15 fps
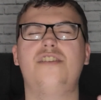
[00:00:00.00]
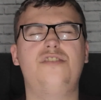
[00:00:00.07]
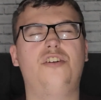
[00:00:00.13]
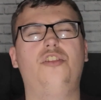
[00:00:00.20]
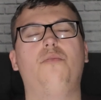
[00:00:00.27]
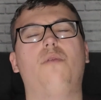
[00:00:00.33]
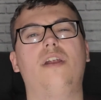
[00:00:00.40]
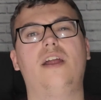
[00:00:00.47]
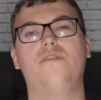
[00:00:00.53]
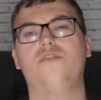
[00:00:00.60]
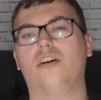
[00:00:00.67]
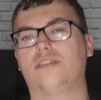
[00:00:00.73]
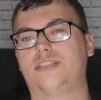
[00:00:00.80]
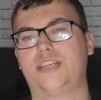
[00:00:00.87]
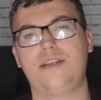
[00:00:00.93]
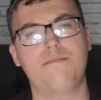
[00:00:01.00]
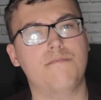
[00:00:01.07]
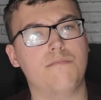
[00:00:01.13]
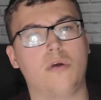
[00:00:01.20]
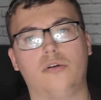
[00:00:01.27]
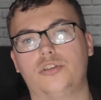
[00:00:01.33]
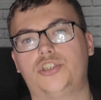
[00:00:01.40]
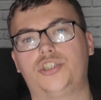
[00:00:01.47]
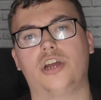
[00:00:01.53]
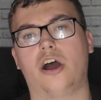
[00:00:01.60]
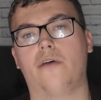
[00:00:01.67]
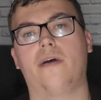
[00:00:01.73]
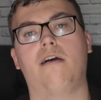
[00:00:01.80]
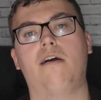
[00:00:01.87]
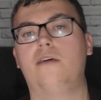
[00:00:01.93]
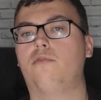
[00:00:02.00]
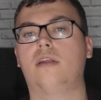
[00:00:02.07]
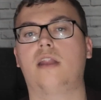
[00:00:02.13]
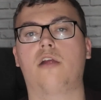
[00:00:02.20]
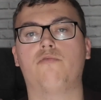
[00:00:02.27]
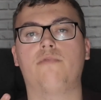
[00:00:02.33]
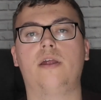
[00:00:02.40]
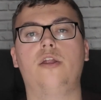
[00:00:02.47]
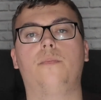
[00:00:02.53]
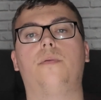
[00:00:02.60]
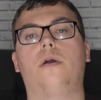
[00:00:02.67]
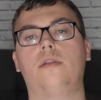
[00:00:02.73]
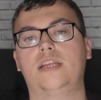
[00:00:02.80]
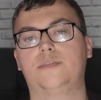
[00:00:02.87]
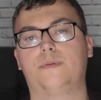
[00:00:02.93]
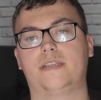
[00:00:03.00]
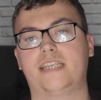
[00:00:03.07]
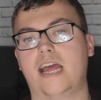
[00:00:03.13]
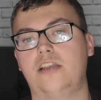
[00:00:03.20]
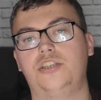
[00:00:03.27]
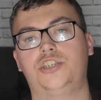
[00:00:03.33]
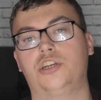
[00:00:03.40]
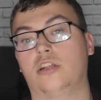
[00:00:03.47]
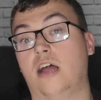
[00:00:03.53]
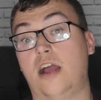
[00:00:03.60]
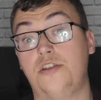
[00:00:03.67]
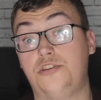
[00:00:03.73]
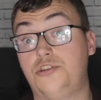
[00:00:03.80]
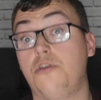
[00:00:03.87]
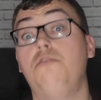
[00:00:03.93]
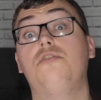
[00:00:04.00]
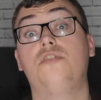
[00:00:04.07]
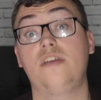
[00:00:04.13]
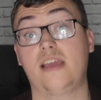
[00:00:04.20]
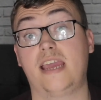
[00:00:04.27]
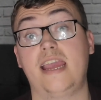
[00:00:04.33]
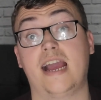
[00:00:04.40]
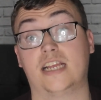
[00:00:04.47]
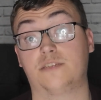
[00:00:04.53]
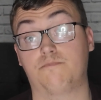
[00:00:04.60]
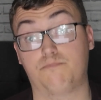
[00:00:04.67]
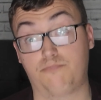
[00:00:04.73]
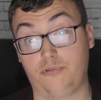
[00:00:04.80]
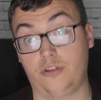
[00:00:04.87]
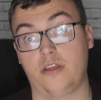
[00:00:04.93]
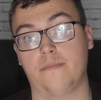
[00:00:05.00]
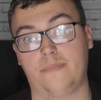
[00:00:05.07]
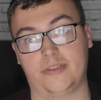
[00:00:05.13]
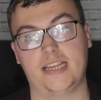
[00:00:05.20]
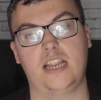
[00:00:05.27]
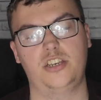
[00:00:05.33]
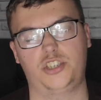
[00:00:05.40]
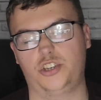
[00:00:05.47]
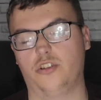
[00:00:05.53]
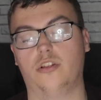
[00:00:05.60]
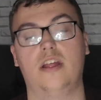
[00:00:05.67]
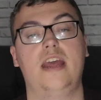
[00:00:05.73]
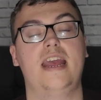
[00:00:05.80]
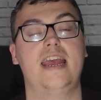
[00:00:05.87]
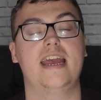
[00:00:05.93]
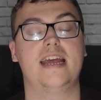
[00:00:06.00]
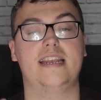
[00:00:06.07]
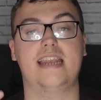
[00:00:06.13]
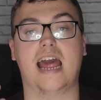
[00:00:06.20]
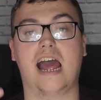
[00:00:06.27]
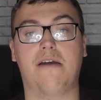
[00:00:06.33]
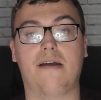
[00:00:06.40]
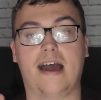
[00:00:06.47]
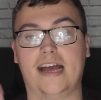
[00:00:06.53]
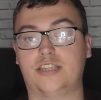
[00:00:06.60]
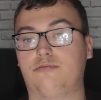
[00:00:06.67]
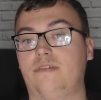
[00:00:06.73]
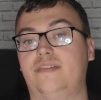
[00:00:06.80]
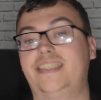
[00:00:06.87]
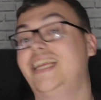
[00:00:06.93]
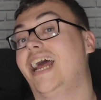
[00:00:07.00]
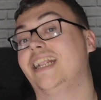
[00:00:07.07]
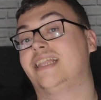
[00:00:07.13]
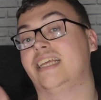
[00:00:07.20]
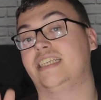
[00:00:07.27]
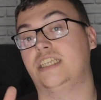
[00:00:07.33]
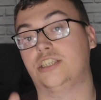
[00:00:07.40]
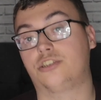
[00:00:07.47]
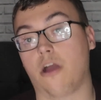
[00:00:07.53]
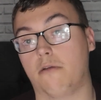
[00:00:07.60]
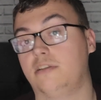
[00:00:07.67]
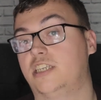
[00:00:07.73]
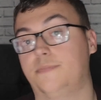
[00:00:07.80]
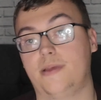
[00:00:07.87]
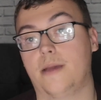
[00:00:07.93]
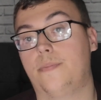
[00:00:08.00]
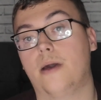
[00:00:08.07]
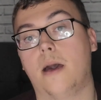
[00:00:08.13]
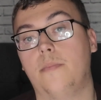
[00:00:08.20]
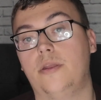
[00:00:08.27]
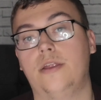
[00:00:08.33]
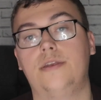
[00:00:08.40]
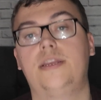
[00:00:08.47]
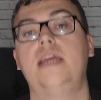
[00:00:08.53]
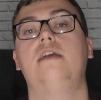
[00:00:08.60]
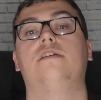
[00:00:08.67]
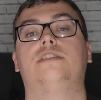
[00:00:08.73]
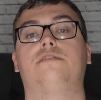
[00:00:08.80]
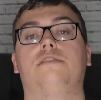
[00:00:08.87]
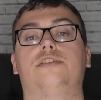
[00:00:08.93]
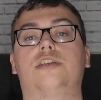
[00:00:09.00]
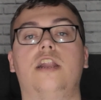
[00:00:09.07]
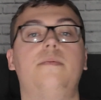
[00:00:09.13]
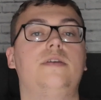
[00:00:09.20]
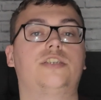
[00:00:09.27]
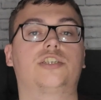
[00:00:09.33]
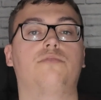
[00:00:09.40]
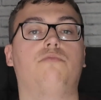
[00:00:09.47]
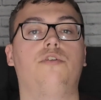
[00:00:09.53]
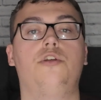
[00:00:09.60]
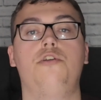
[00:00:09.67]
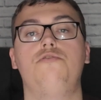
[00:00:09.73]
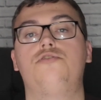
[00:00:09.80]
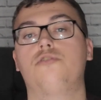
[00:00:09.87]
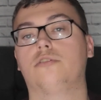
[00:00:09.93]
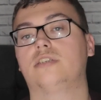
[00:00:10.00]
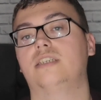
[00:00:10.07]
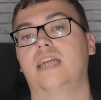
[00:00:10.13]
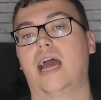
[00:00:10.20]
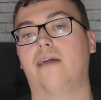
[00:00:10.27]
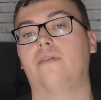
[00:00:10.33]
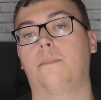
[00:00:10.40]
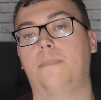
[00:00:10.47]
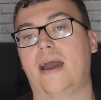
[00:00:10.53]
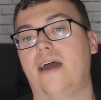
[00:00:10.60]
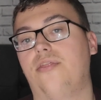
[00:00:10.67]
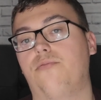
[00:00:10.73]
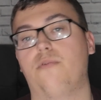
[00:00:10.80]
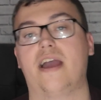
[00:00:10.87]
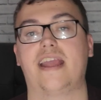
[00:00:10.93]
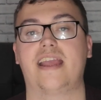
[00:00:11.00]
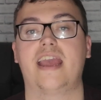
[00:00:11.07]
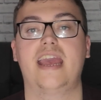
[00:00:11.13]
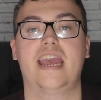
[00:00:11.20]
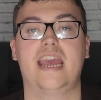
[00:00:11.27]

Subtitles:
another one I've not seen much of. However, when I read up on his potential, I do think he has brilliant potential. Now, as we've said, this is going to be a permanent deal. So it's going to be someone who doesn't have a pathway